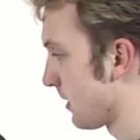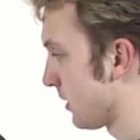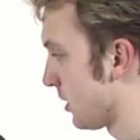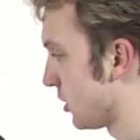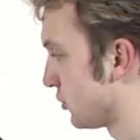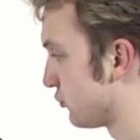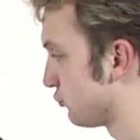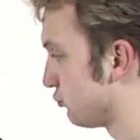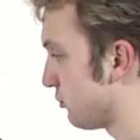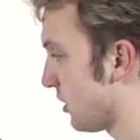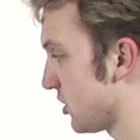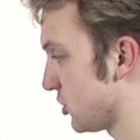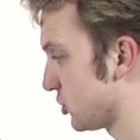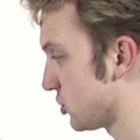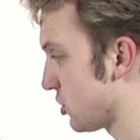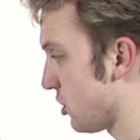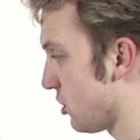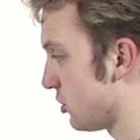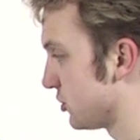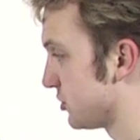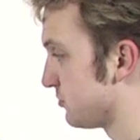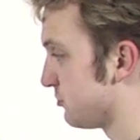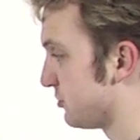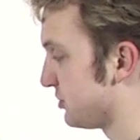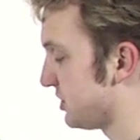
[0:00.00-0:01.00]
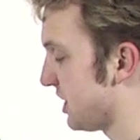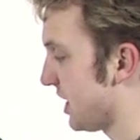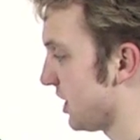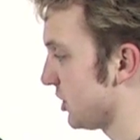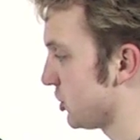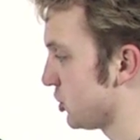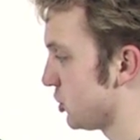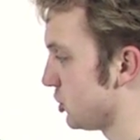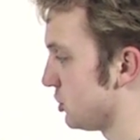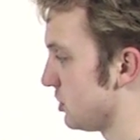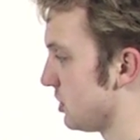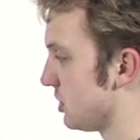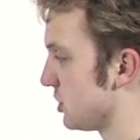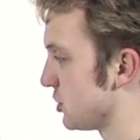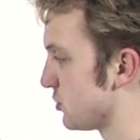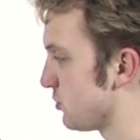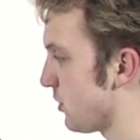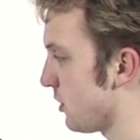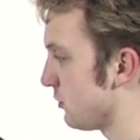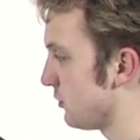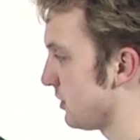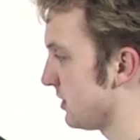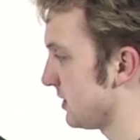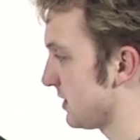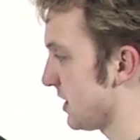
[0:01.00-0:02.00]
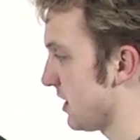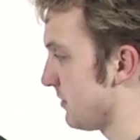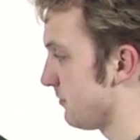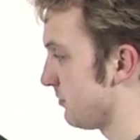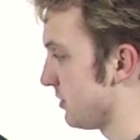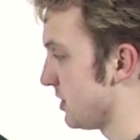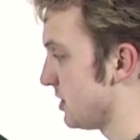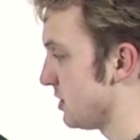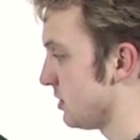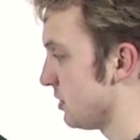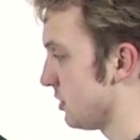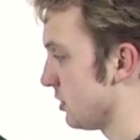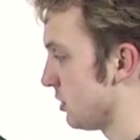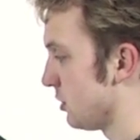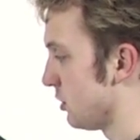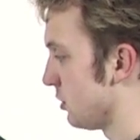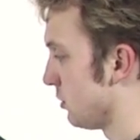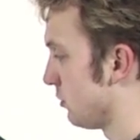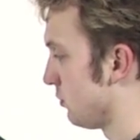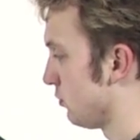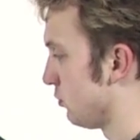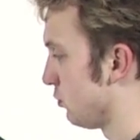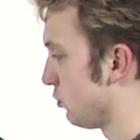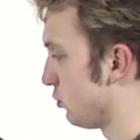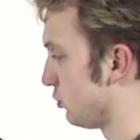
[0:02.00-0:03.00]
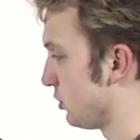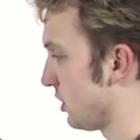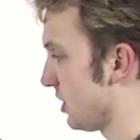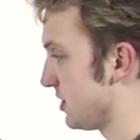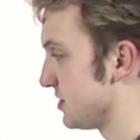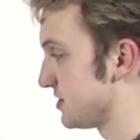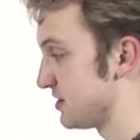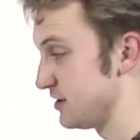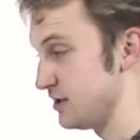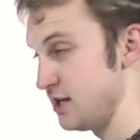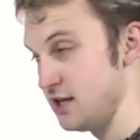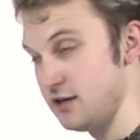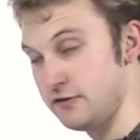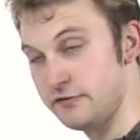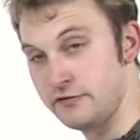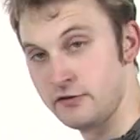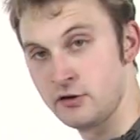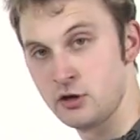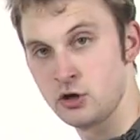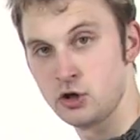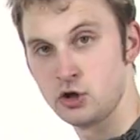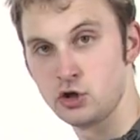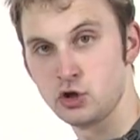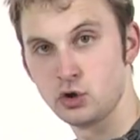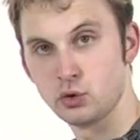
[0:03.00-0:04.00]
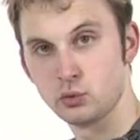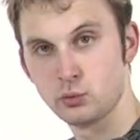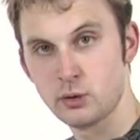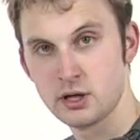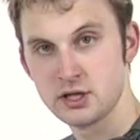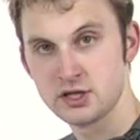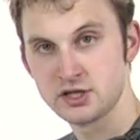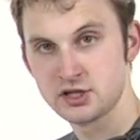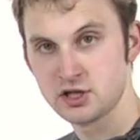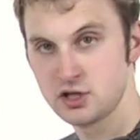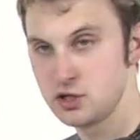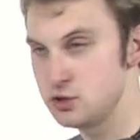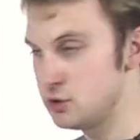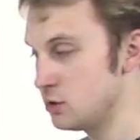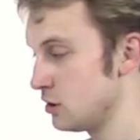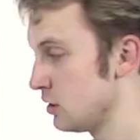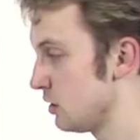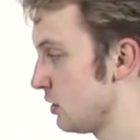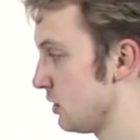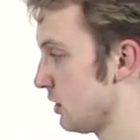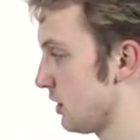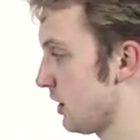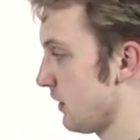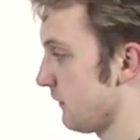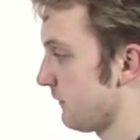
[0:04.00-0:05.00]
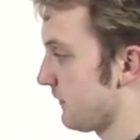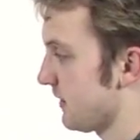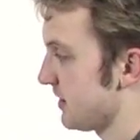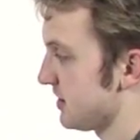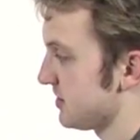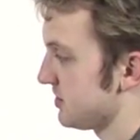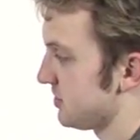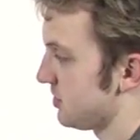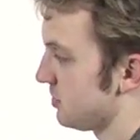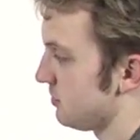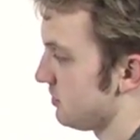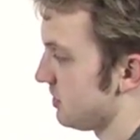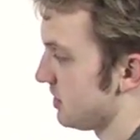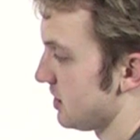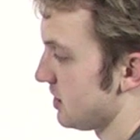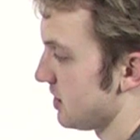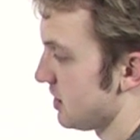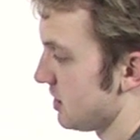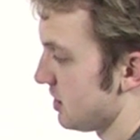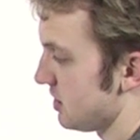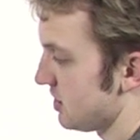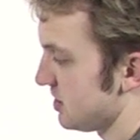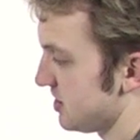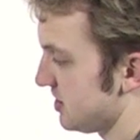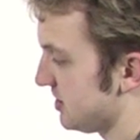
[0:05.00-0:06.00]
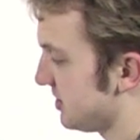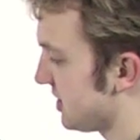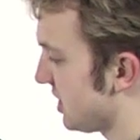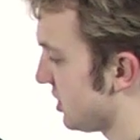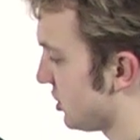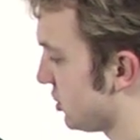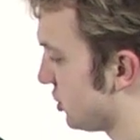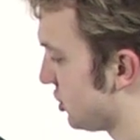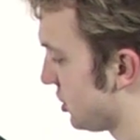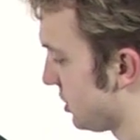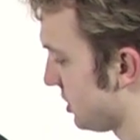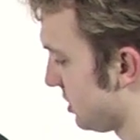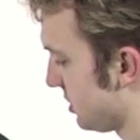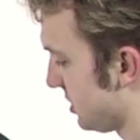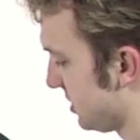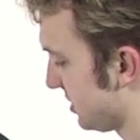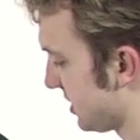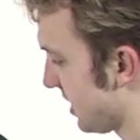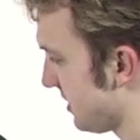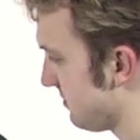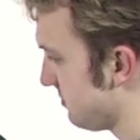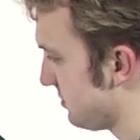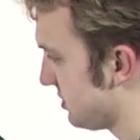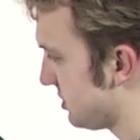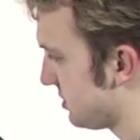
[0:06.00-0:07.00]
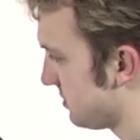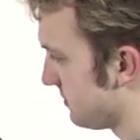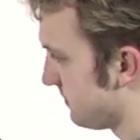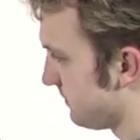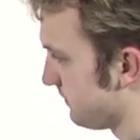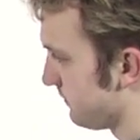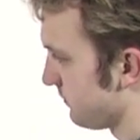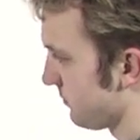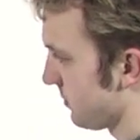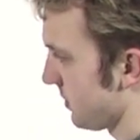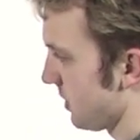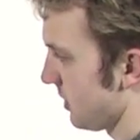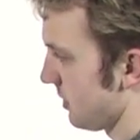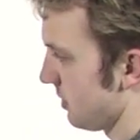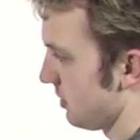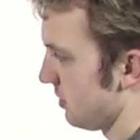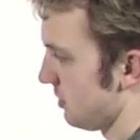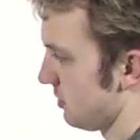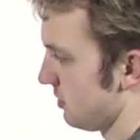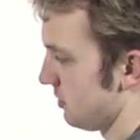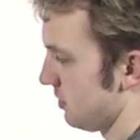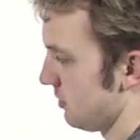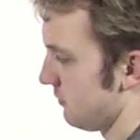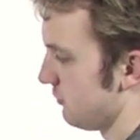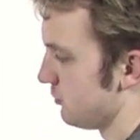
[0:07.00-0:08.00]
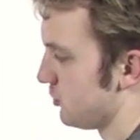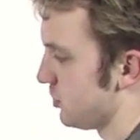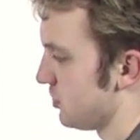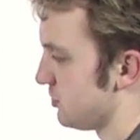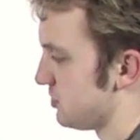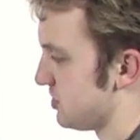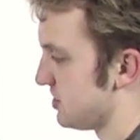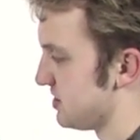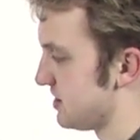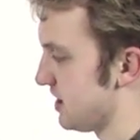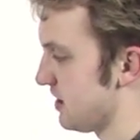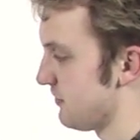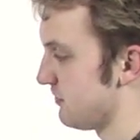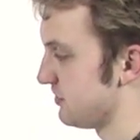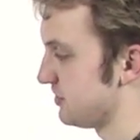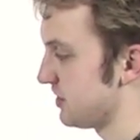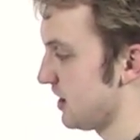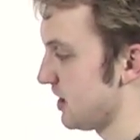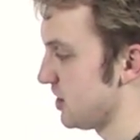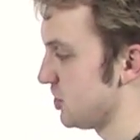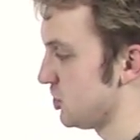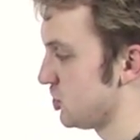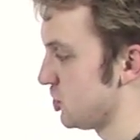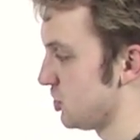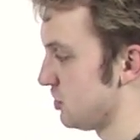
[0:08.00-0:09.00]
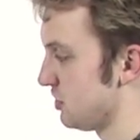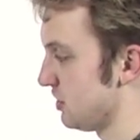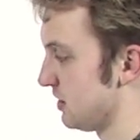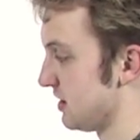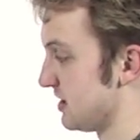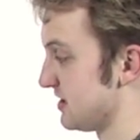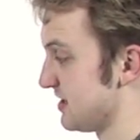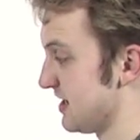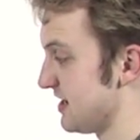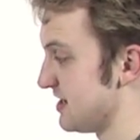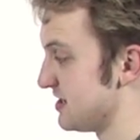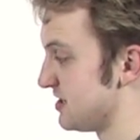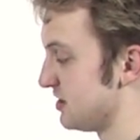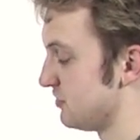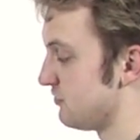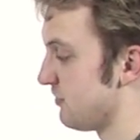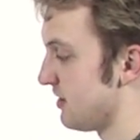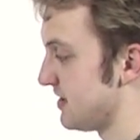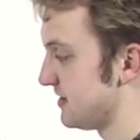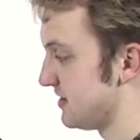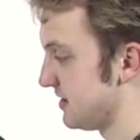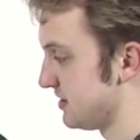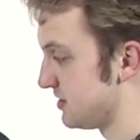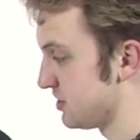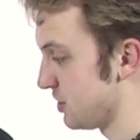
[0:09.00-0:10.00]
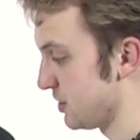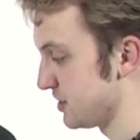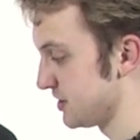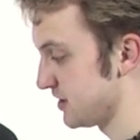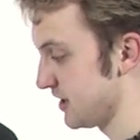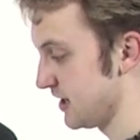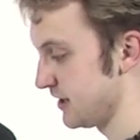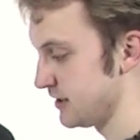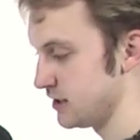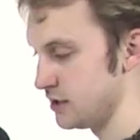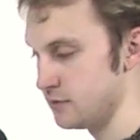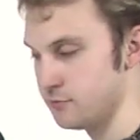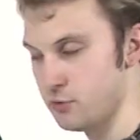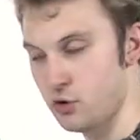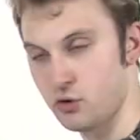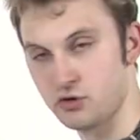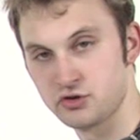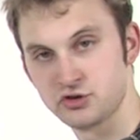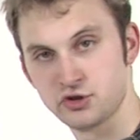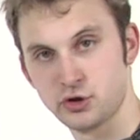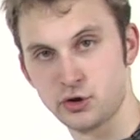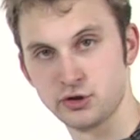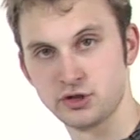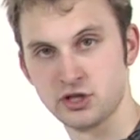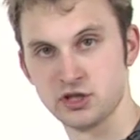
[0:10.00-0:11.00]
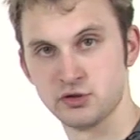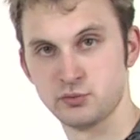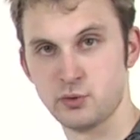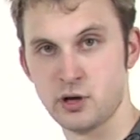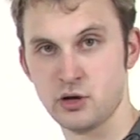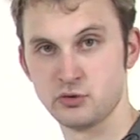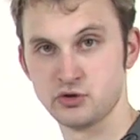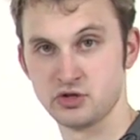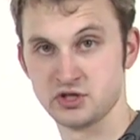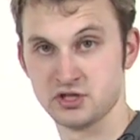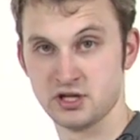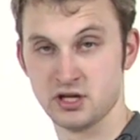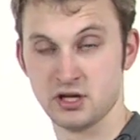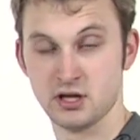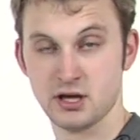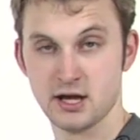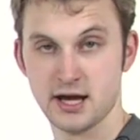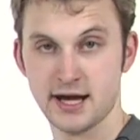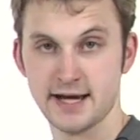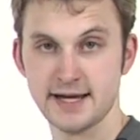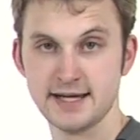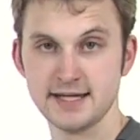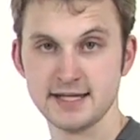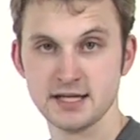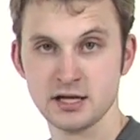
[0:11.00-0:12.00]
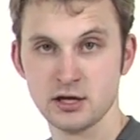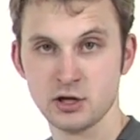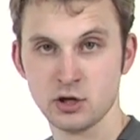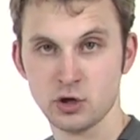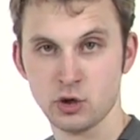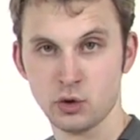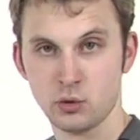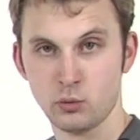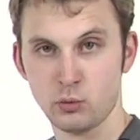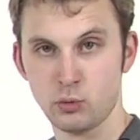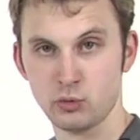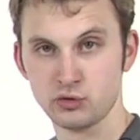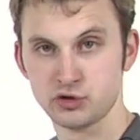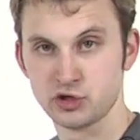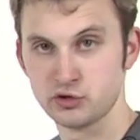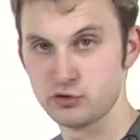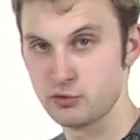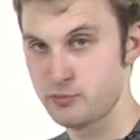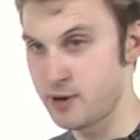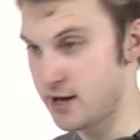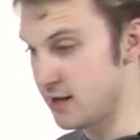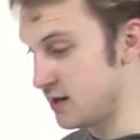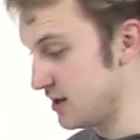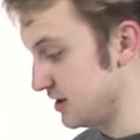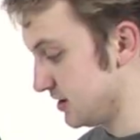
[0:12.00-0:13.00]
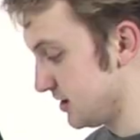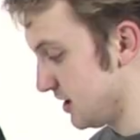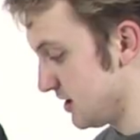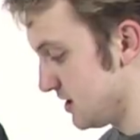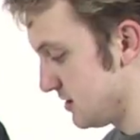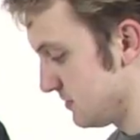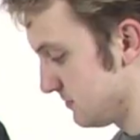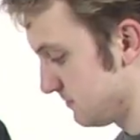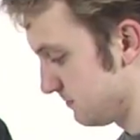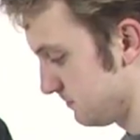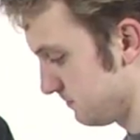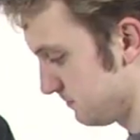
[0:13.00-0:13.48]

As rash guard protection as well then, can be worn underneath your wetsuit thanks to the stitched seams. Reduces irritation and has integrated titanium oxide as well, just to aid water repellency.